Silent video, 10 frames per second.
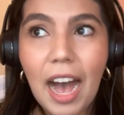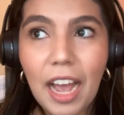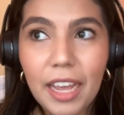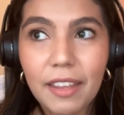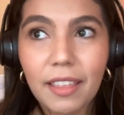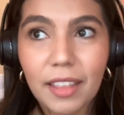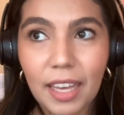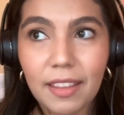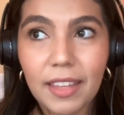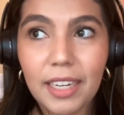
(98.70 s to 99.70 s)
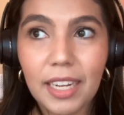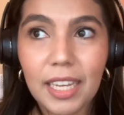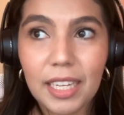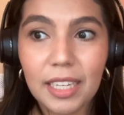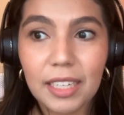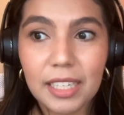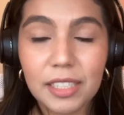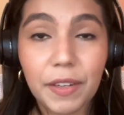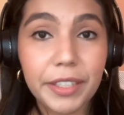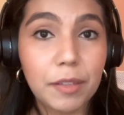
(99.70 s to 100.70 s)
I think that it
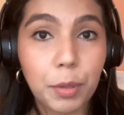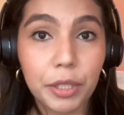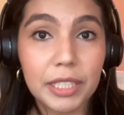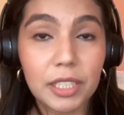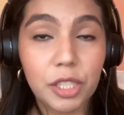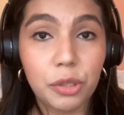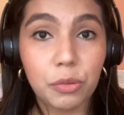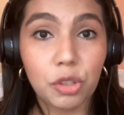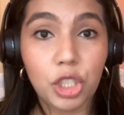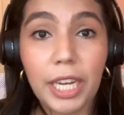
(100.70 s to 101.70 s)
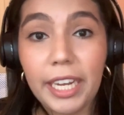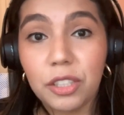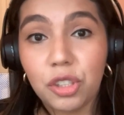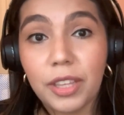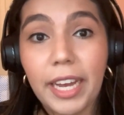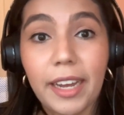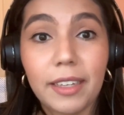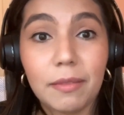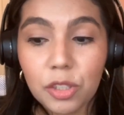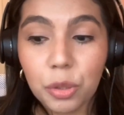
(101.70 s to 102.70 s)
is very important to change
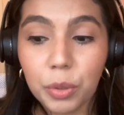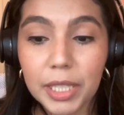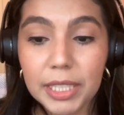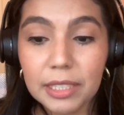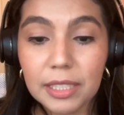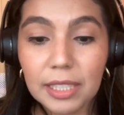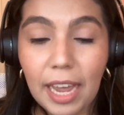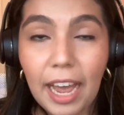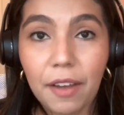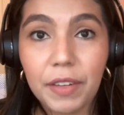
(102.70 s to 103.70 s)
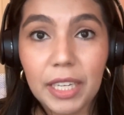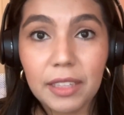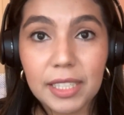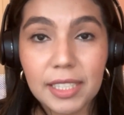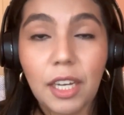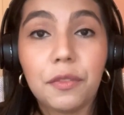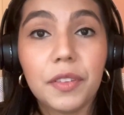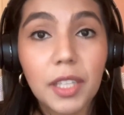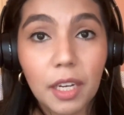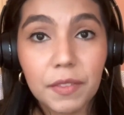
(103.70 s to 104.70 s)
that towards having the
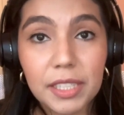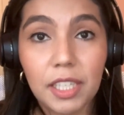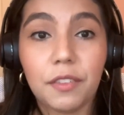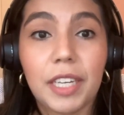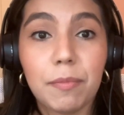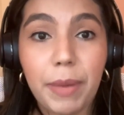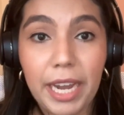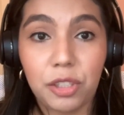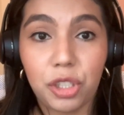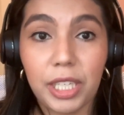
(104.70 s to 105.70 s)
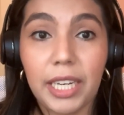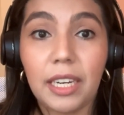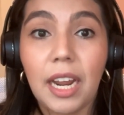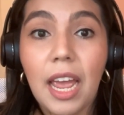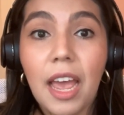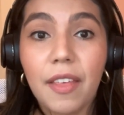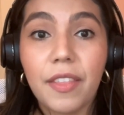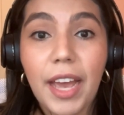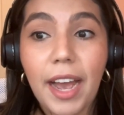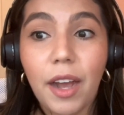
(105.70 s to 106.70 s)
self-love and self-compassion
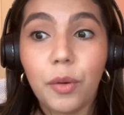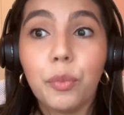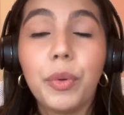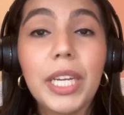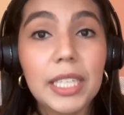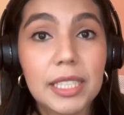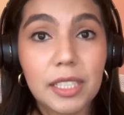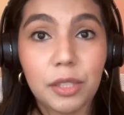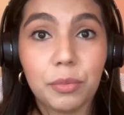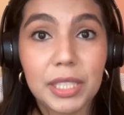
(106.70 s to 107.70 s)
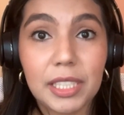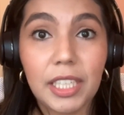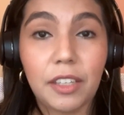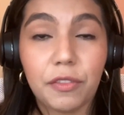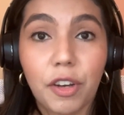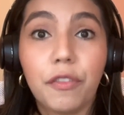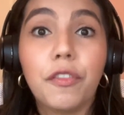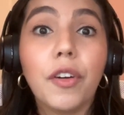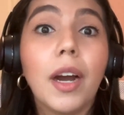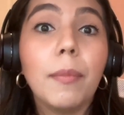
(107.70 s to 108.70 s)
that we need to receive
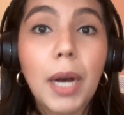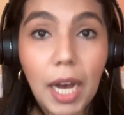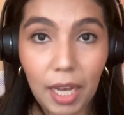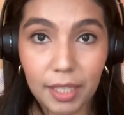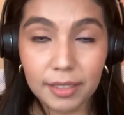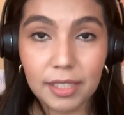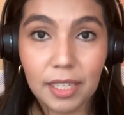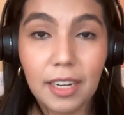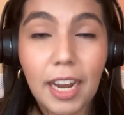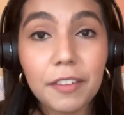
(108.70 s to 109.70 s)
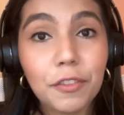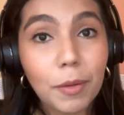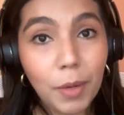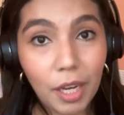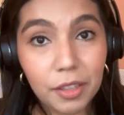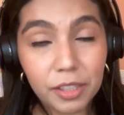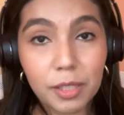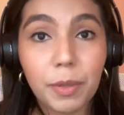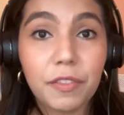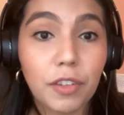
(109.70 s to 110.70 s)
from us, not from
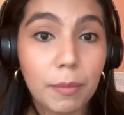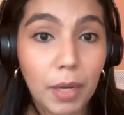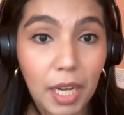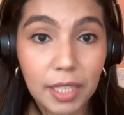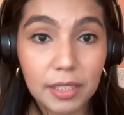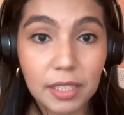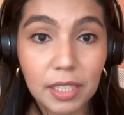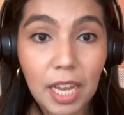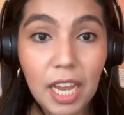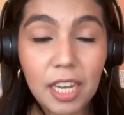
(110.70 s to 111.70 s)
others, but from us.